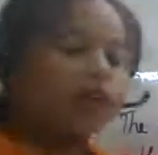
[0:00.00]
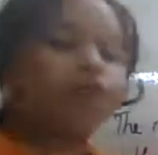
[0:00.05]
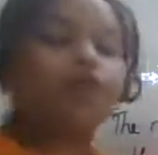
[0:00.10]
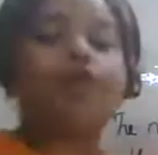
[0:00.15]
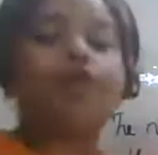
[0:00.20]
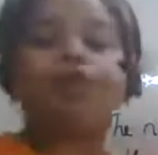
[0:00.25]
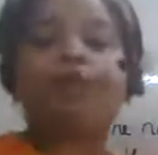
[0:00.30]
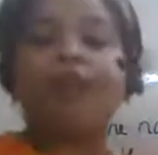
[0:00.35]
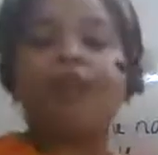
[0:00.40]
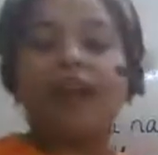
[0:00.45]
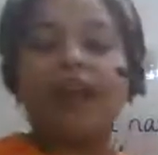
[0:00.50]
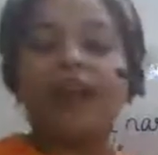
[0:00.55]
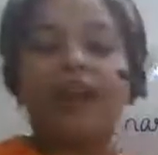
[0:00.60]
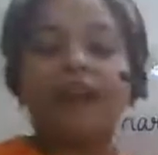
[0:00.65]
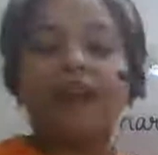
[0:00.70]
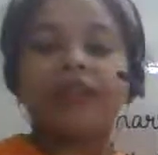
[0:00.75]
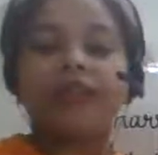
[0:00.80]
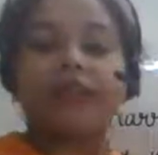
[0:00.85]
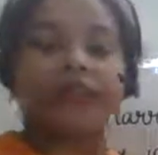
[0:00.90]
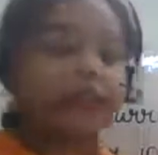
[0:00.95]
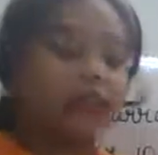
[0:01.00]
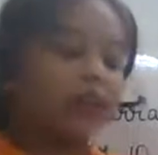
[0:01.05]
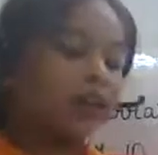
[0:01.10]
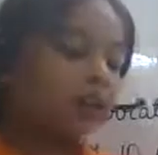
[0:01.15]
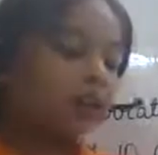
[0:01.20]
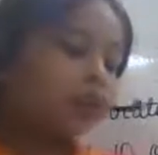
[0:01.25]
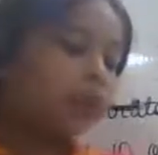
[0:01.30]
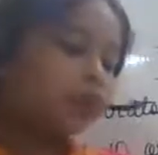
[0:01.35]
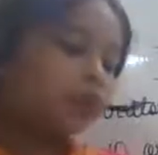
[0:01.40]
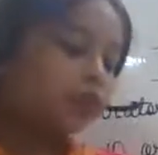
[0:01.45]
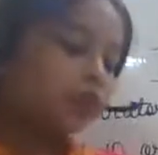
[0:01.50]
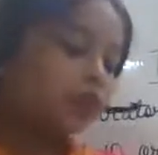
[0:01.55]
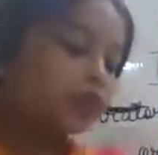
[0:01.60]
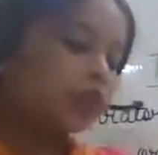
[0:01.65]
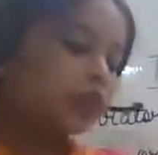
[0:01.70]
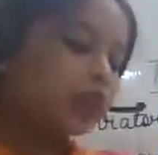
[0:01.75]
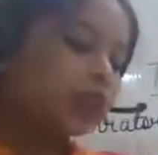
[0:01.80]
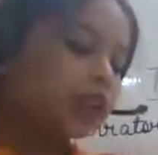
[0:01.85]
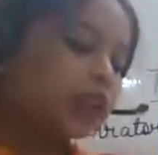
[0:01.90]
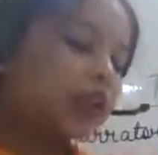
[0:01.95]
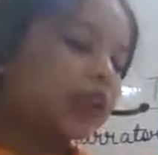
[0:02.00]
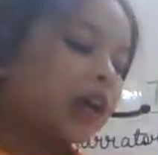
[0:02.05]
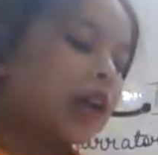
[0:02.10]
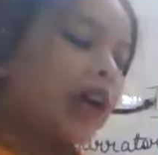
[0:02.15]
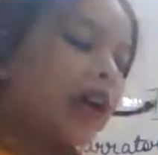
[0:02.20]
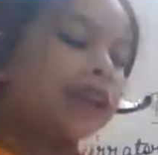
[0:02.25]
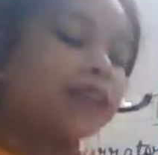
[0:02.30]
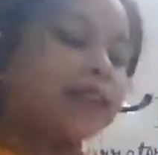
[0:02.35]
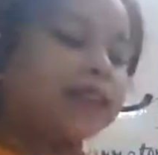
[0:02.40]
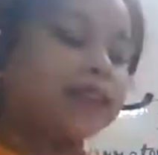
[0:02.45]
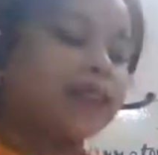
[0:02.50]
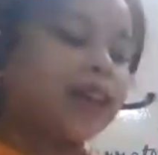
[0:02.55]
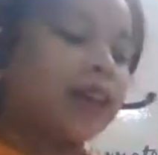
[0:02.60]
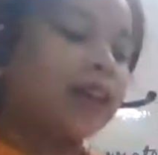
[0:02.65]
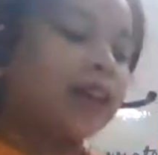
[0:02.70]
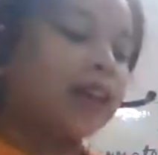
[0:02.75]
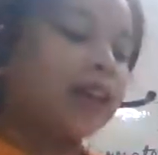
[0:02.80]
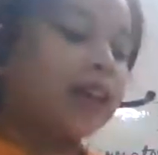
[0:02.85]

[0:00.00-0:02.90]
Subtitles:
to build a school. I say